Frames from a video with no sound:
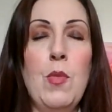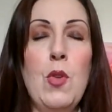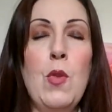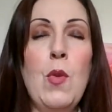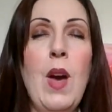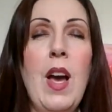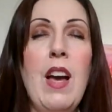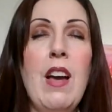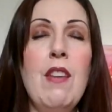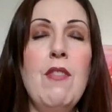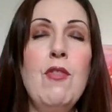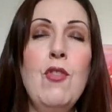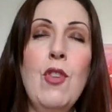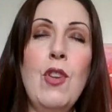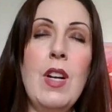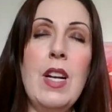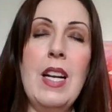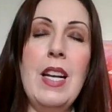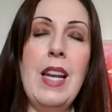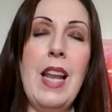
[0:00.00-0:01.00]
You have
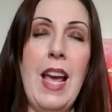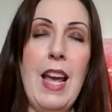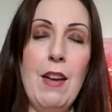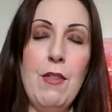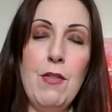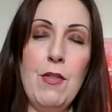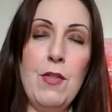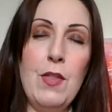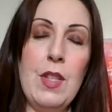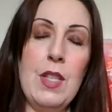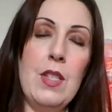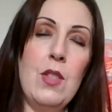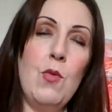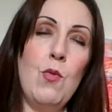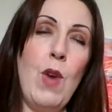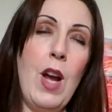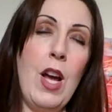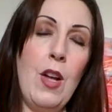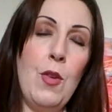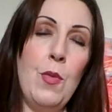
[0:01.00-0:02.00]
not left this
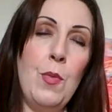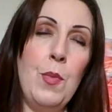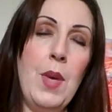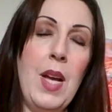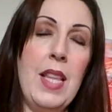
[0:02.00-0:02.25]
realm,